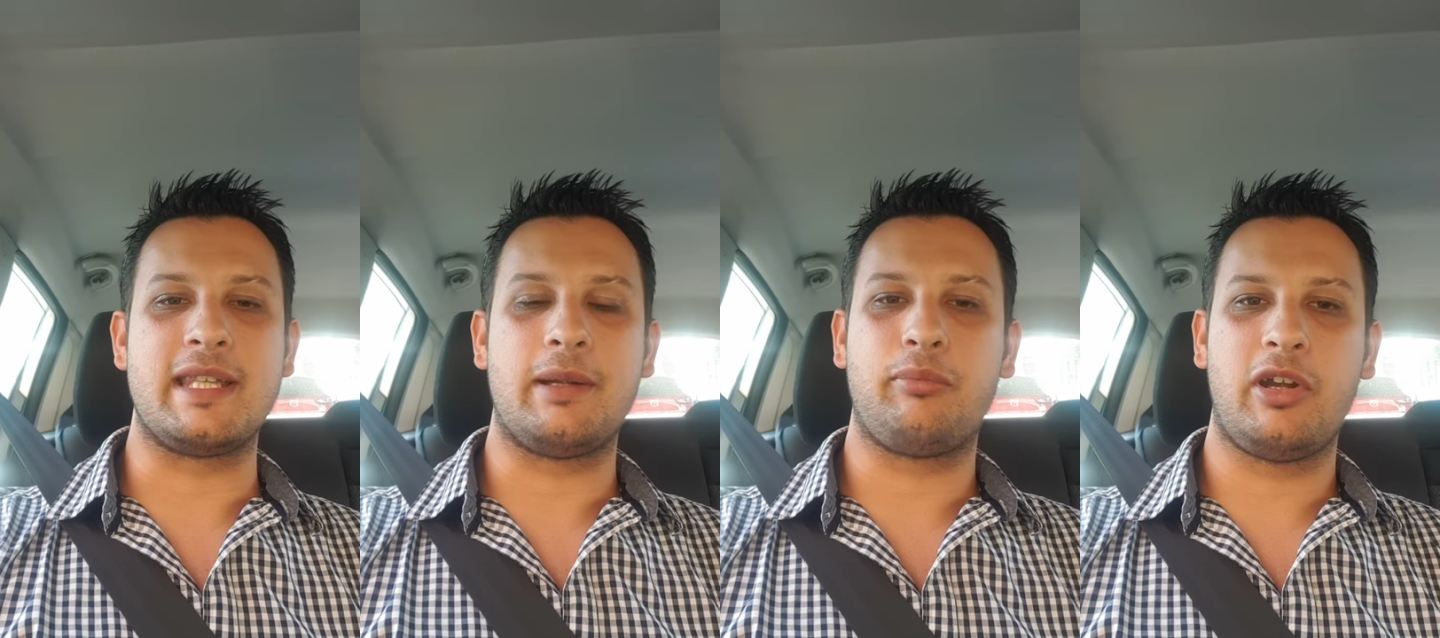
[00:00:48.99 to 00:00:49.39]

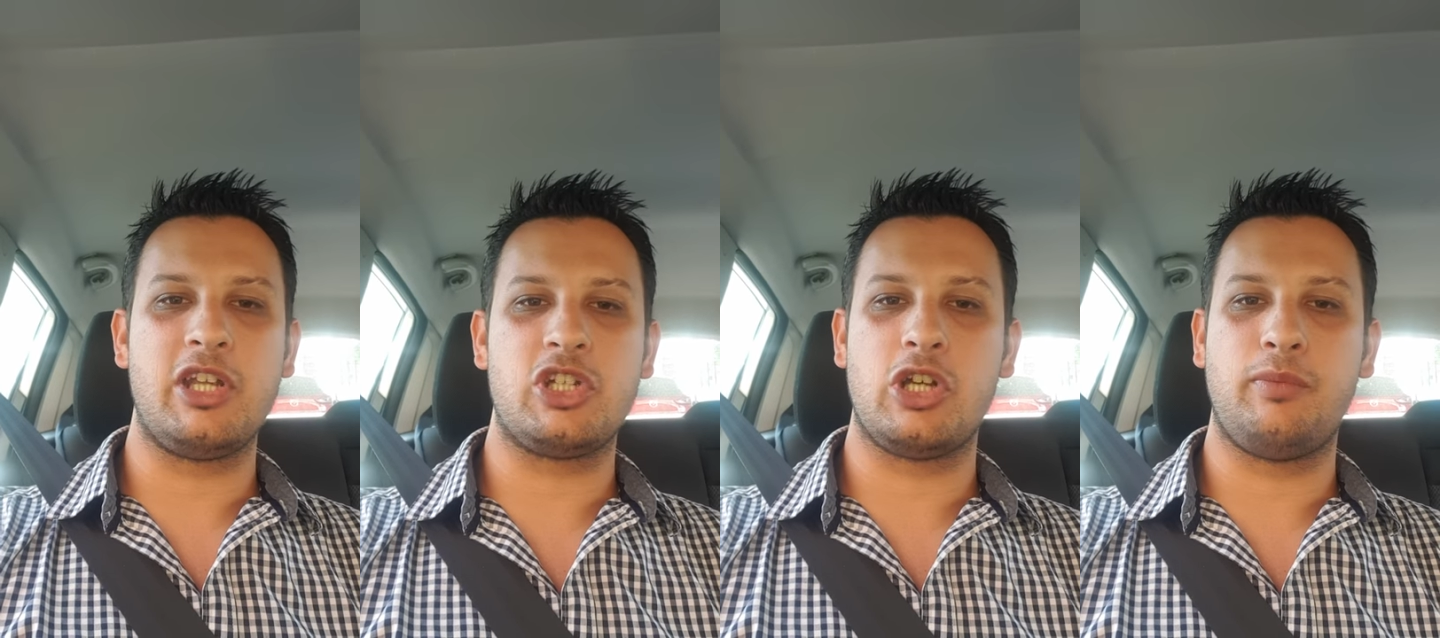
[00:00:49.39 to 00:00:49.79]
And I'm
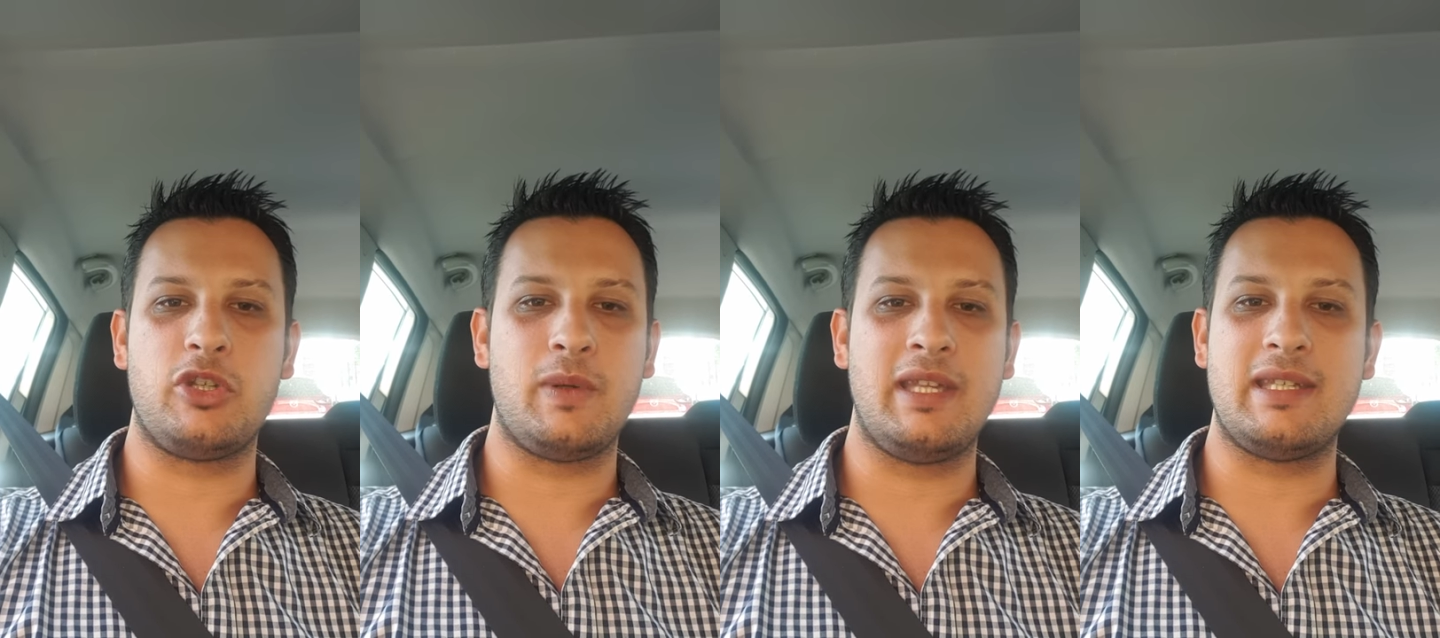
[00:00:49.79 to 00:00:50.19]
pretty sure
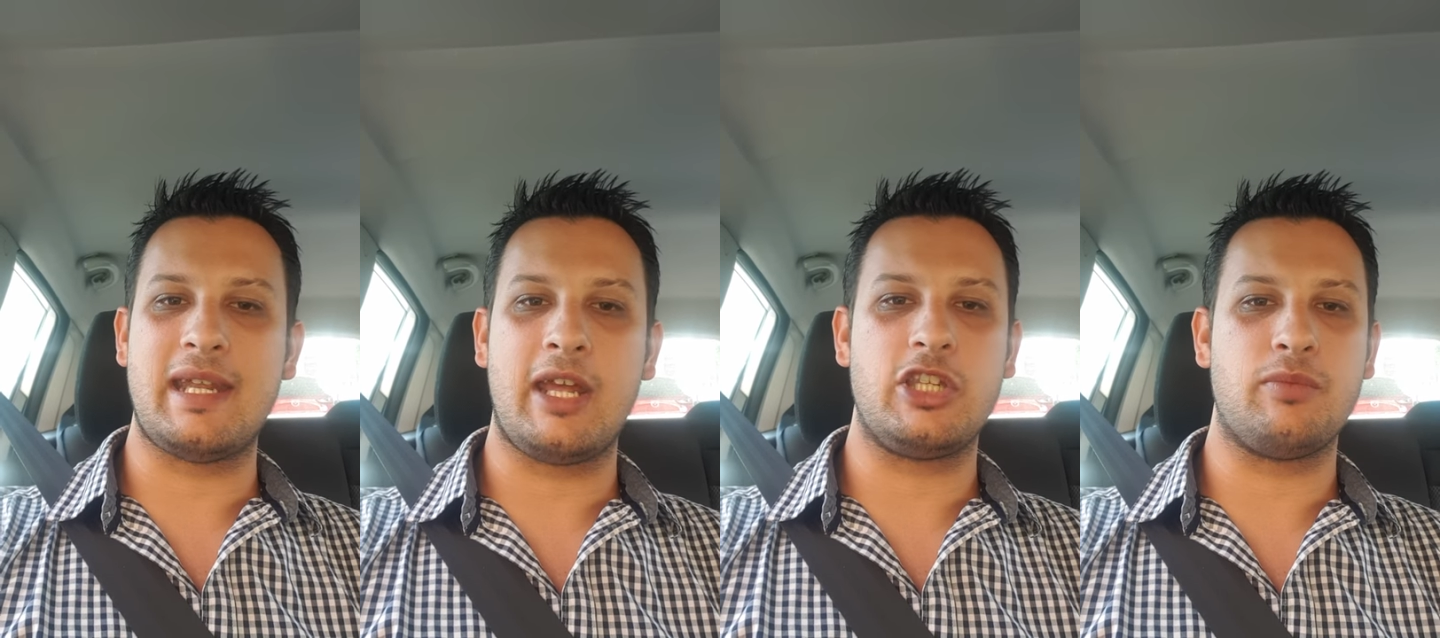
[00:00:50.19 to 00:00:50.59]
between
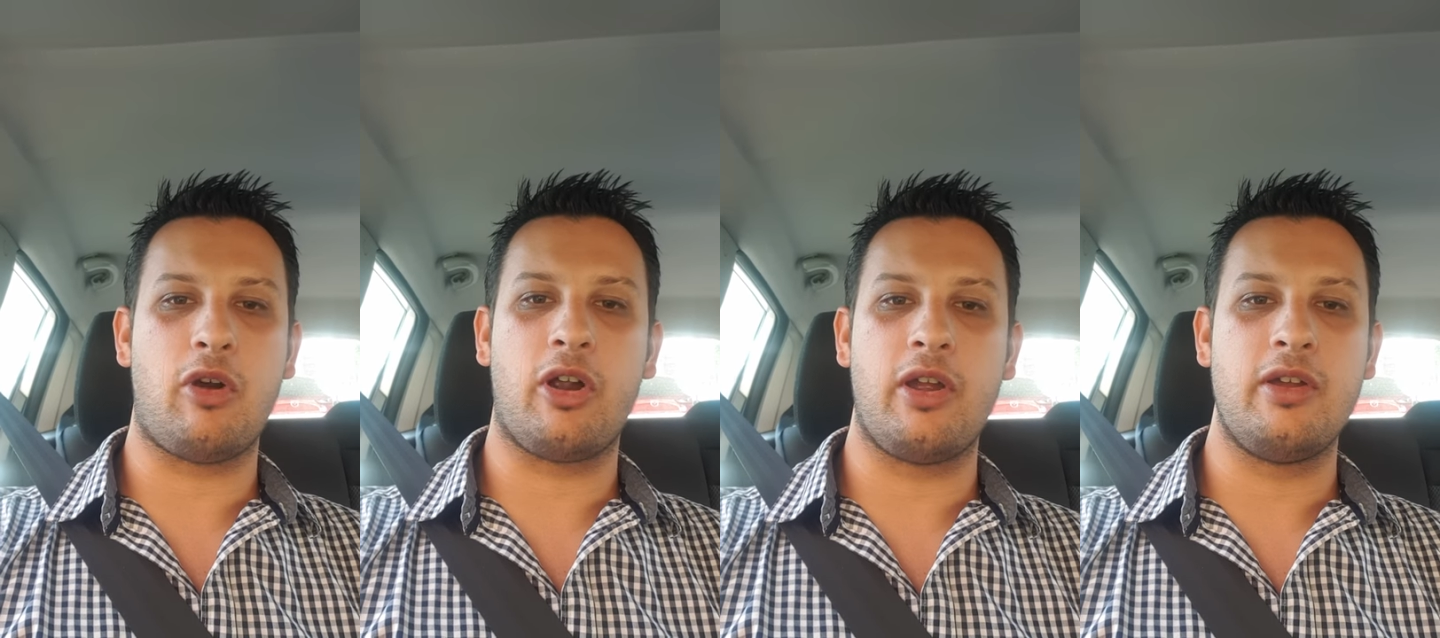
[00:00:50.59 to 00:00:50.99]
today and
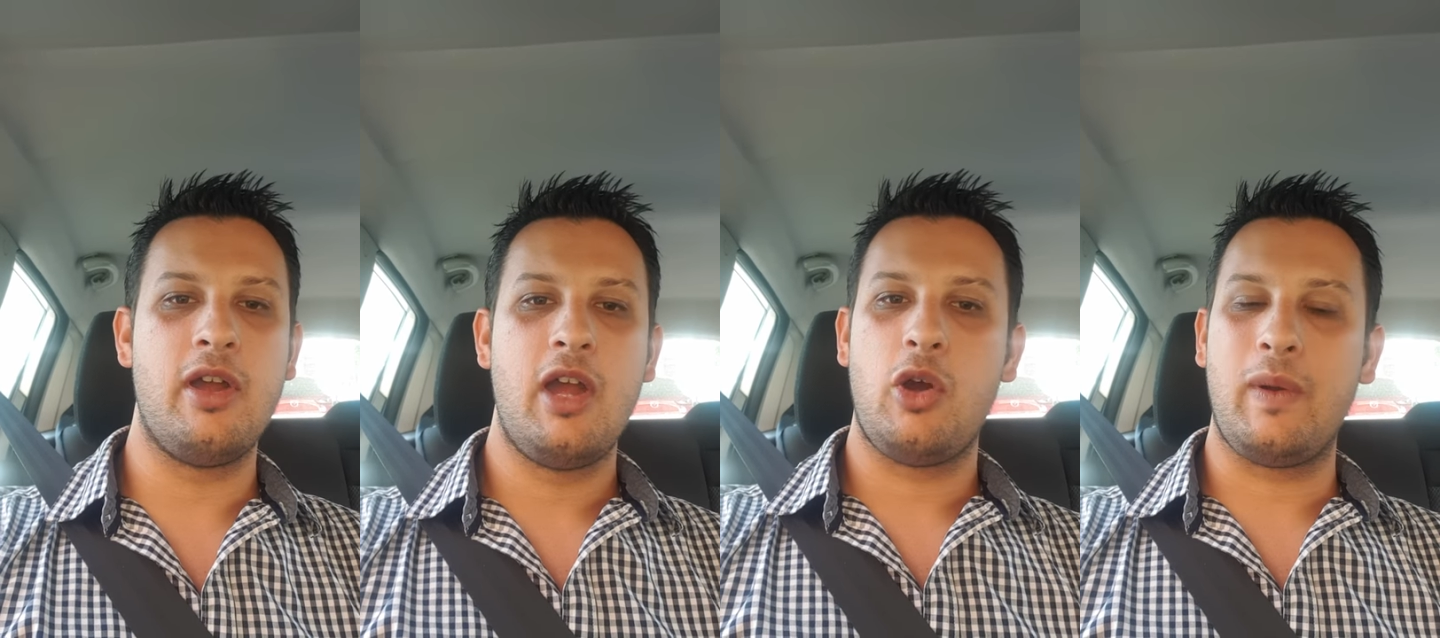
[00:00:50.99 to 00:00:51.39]
tomorrow,
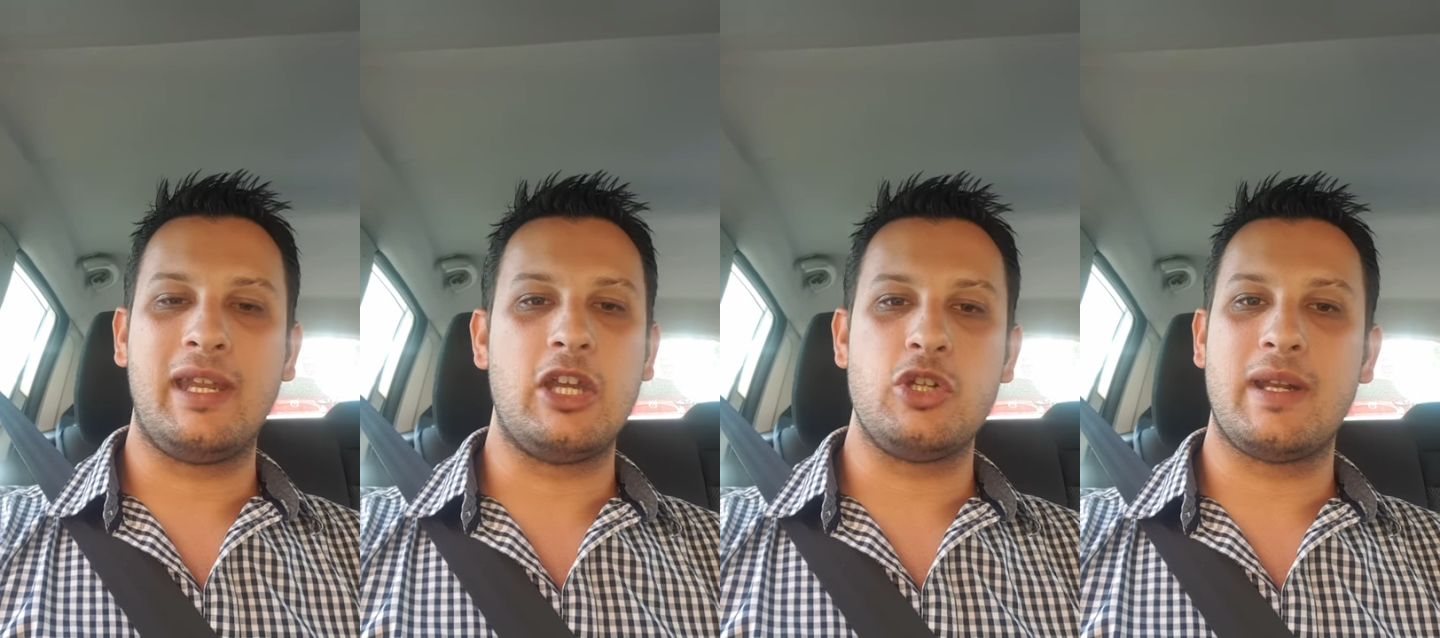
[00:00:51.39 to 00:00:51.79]
we're
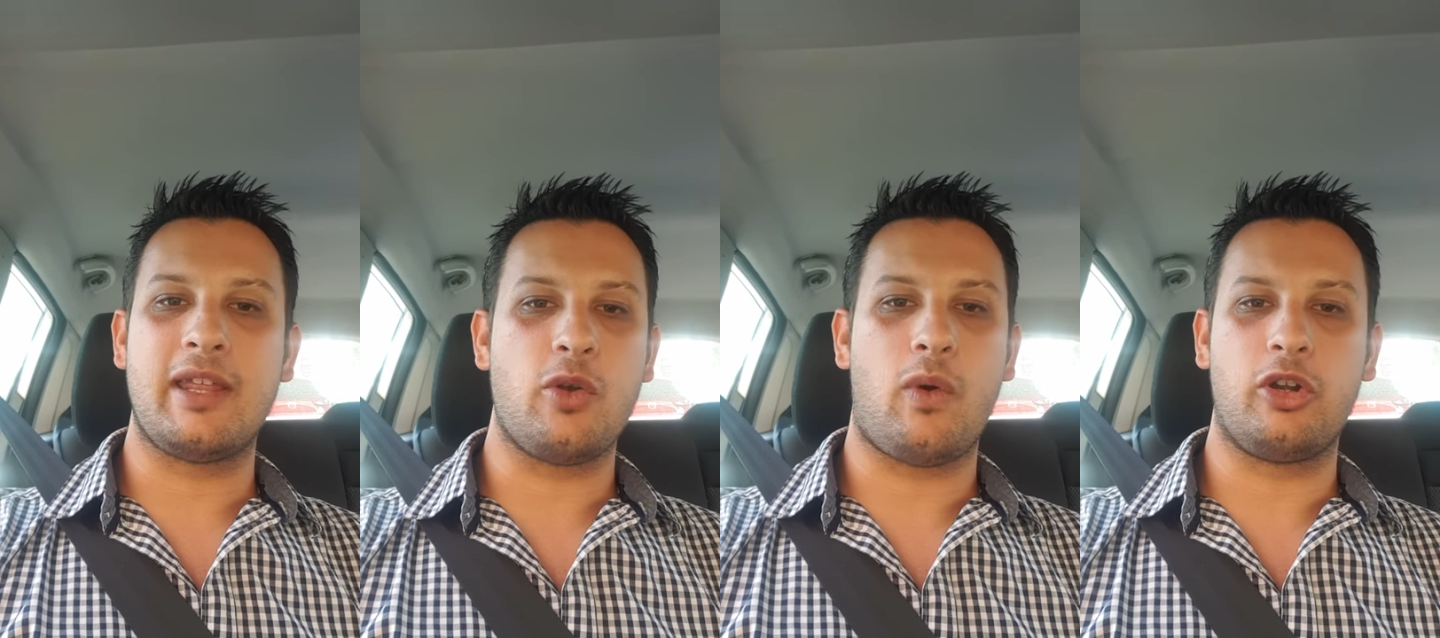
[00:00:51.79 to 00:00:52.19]
going to do
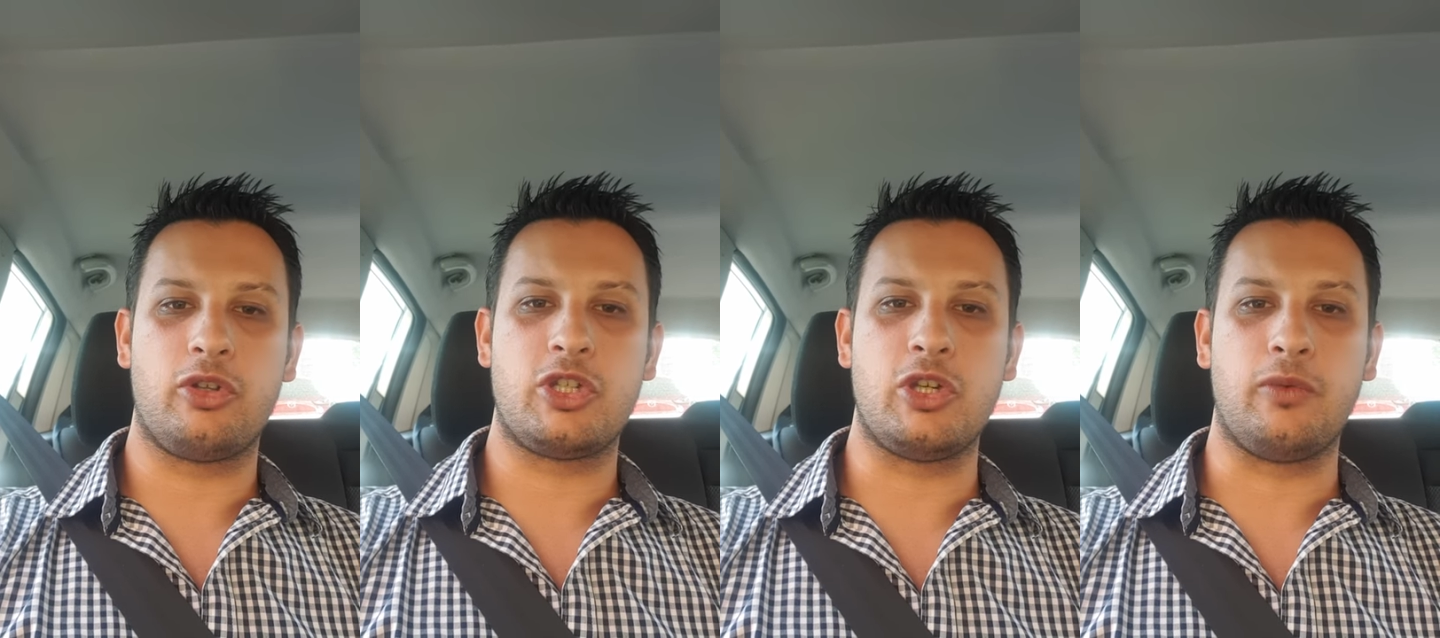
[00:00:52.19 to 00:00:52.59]
another one or
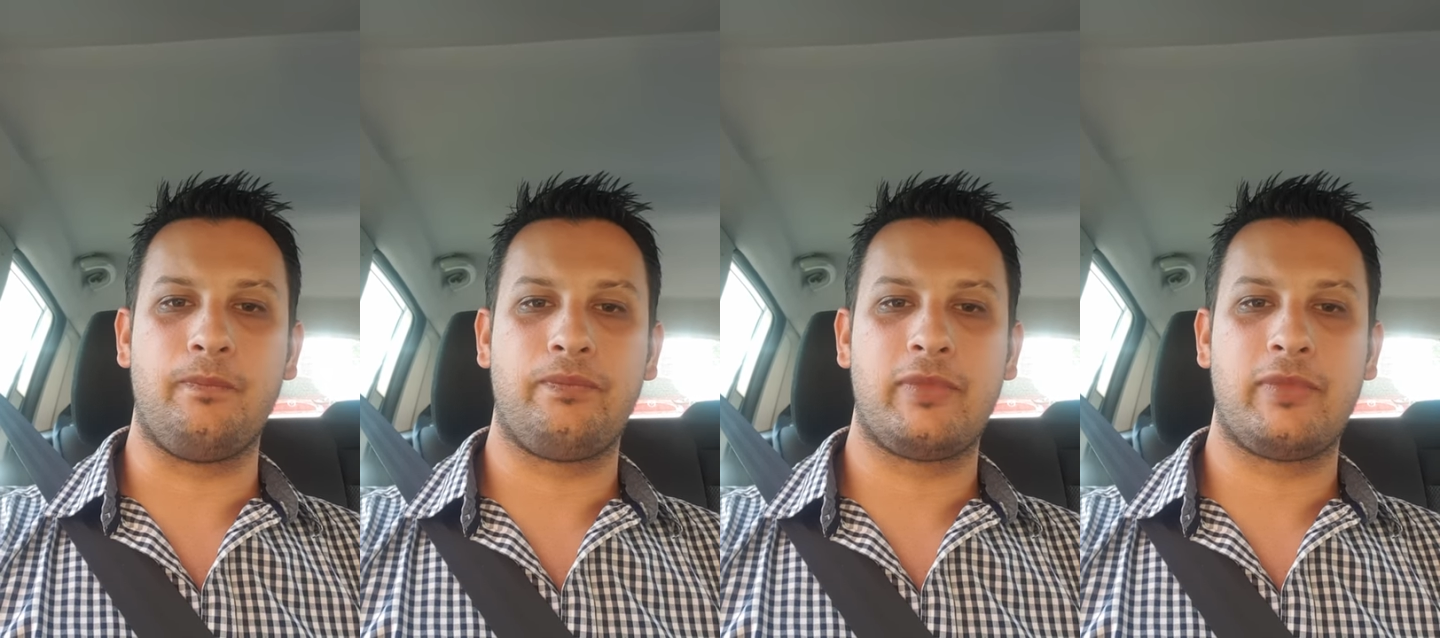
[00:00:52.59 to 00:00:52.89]
two.